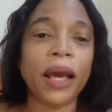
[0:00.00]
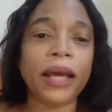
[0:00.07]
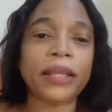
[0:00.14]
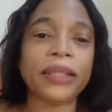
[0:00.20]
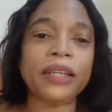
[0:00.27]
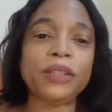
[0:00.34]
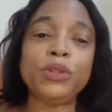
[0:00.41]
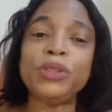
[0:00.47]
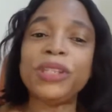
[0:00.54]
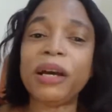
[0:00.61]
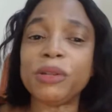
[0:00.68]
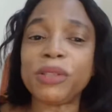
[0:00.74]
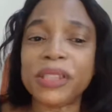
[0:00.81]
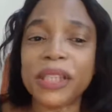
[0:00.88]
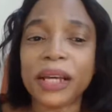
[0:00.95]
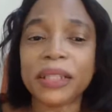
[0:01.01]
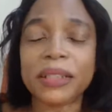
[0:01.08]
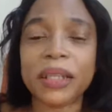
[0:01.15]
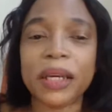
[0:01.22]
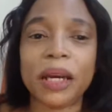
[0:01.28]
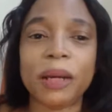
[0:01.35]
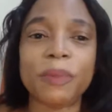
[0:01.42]
And then you now
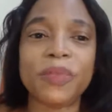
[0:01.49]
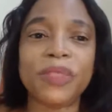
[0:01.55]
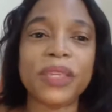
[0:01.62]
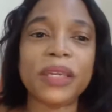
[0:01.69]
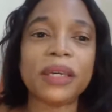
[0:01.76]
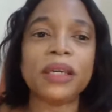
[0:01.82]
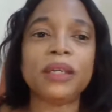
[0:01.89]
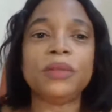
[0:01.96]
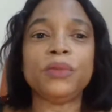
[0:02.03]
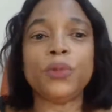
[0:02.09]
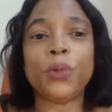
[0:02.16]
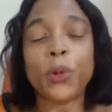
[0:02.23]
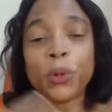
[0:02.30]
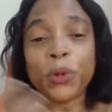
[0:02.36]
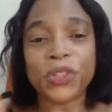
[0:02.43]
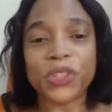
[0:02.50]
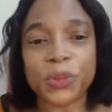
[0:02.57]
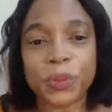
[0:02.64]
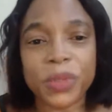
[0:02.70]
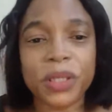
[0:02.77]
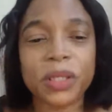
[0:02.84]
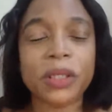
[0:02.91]
start thinking, woe
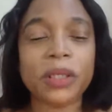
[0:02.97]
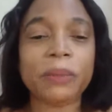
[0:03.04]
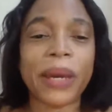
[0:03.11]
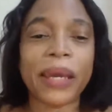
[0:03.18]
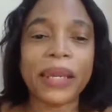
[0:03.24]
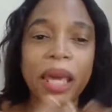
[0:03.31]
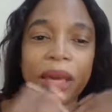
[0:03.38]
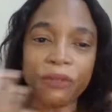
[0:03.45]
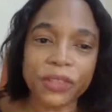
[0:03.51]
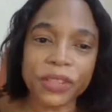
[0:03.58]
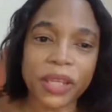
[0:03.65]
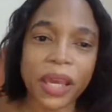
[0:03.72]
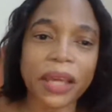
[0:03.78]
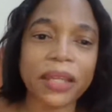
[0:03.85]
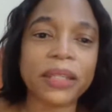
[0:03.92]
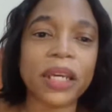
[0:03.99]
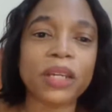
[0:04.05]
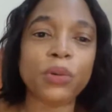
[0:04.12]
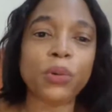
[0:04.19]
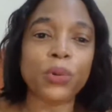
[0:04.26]
is me, my life is ended.